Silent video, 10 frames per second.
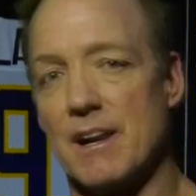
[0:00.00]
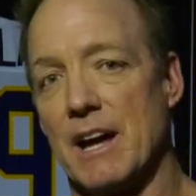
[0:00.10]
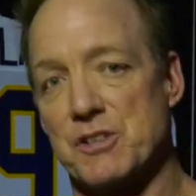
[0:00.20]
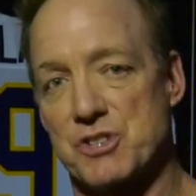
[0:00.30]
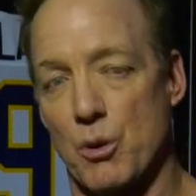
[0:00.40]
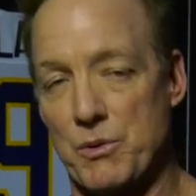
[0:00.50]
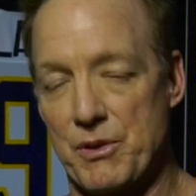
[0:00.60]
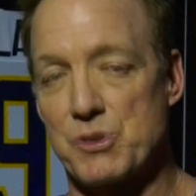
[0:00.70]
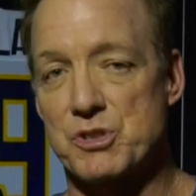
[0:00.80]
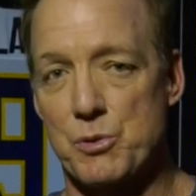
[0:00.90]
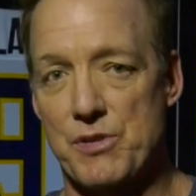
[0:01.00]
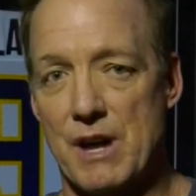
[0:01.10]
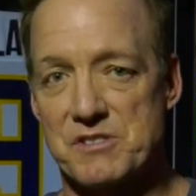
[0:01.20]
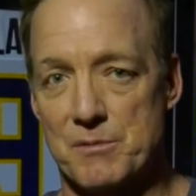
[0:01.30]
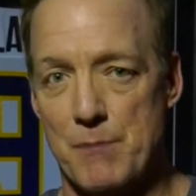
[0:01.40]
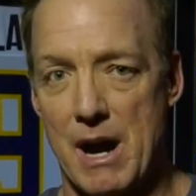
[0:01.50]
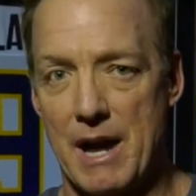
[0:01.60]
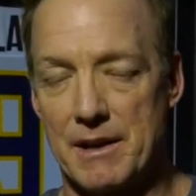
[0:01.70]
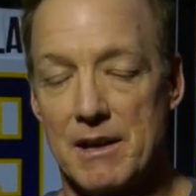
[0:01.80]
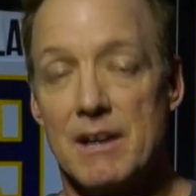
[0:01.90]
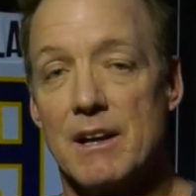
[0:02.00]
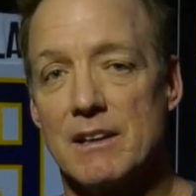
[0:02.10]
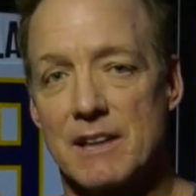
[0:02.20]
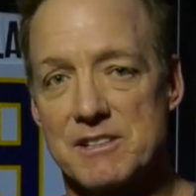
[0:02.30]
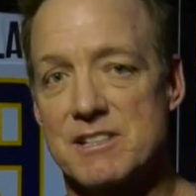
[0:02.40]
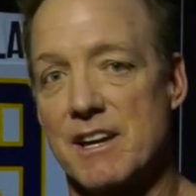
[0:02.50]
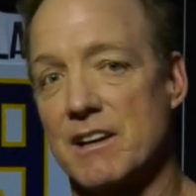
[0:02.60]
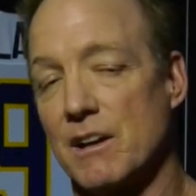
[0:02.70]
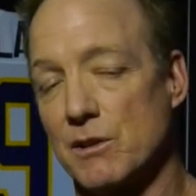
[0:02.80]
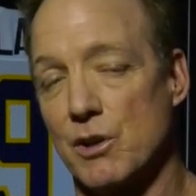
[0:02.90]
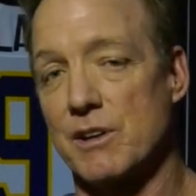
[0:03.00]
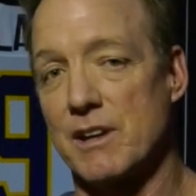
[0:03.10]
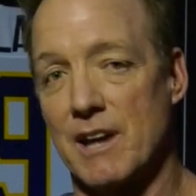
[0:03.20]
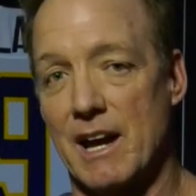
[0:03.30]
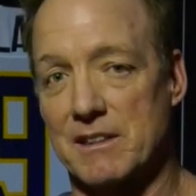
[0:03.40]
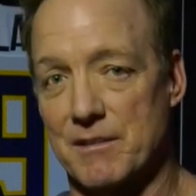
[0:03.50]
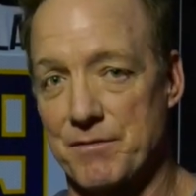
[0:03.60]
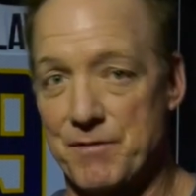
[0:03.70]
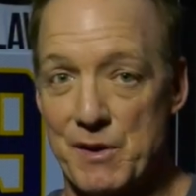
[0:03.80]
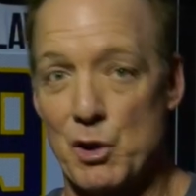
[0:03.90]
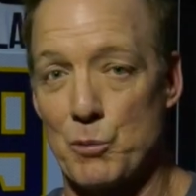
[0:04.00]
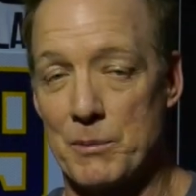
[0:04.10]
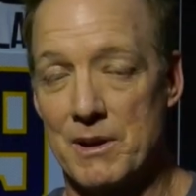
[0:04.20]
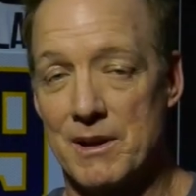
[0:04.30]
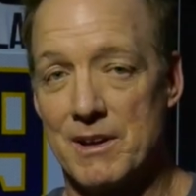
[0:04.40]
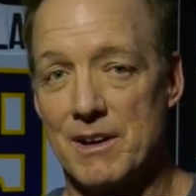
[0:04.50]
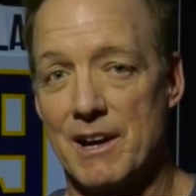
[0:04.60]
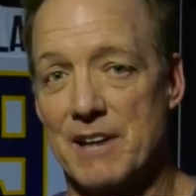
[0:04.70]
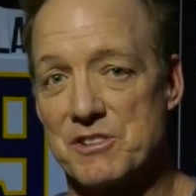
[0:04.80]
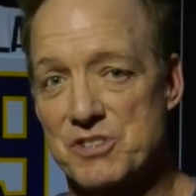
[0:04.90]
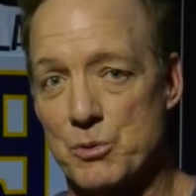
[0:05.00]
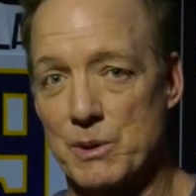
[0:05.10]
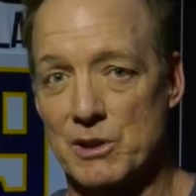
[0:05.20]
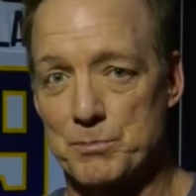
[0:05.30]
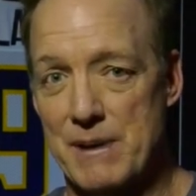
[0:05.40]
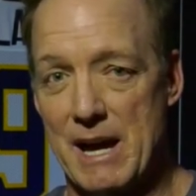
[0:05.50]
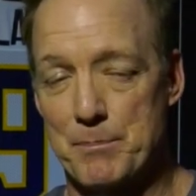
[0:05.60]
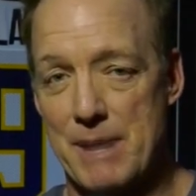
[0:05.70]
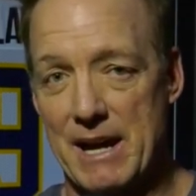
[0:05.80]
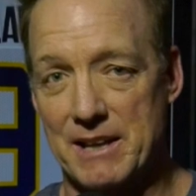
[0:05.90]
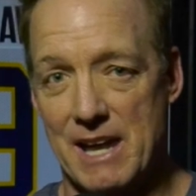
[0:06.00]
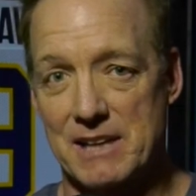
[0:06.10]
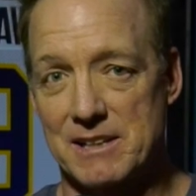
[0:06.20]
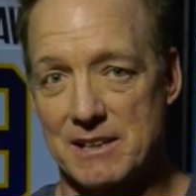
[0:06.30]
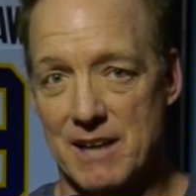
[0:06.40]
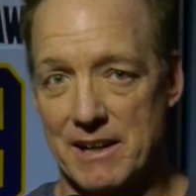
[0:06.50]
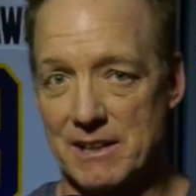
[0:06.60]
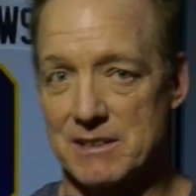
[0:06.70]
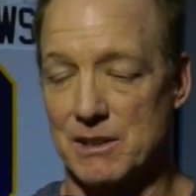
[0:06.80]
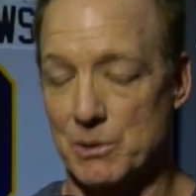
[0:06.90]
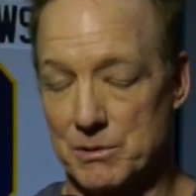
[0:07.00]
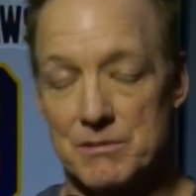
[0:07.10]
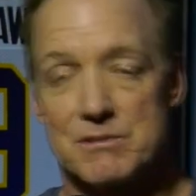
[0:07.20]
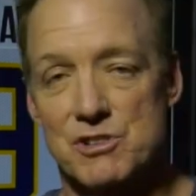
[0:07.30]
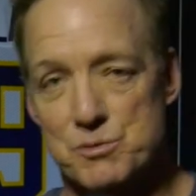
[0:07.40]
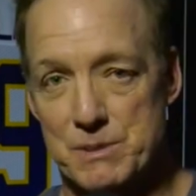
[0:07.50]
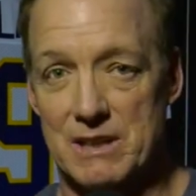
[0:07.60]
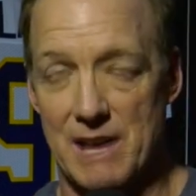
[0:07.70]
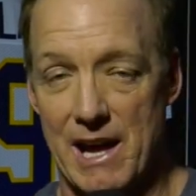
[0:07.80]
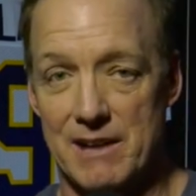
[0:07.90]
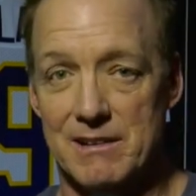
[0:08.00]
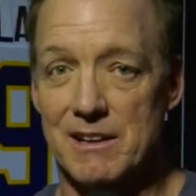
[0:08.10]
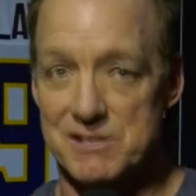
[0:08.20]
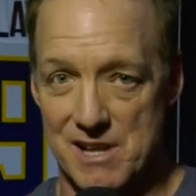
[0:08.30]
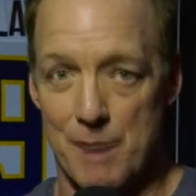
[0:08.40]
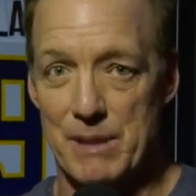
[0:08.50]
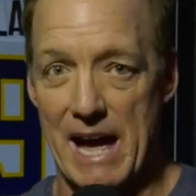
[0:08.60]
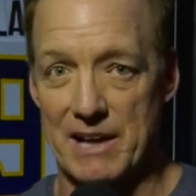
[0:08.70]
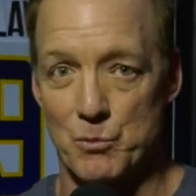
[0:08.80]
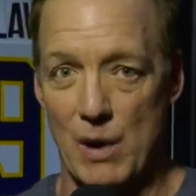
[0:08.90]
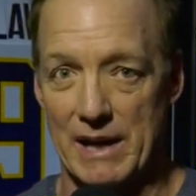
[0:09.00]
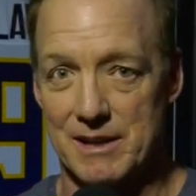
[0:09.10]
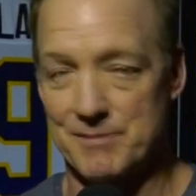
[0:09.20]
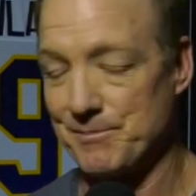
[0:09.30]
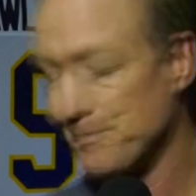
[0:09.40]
And so with those two thoughts in mind, let's take a look at the film and see what we look back in 1992. Just be glad it's not black and white.